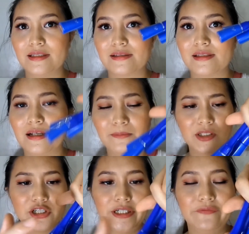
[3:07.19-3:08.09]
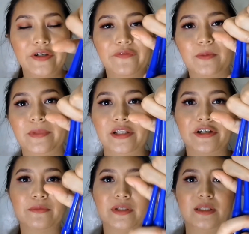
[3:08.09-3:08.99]
this. I'm not sure if you're
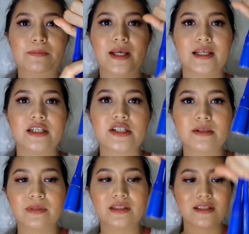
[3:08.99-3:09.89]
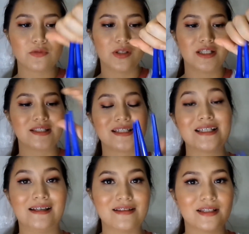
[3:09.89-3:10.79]
familiar with the packaging, but this one is the
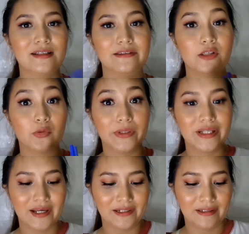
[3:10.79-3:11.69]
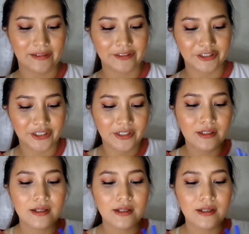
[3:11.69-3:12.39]
Sansan Liquid Eyeliner.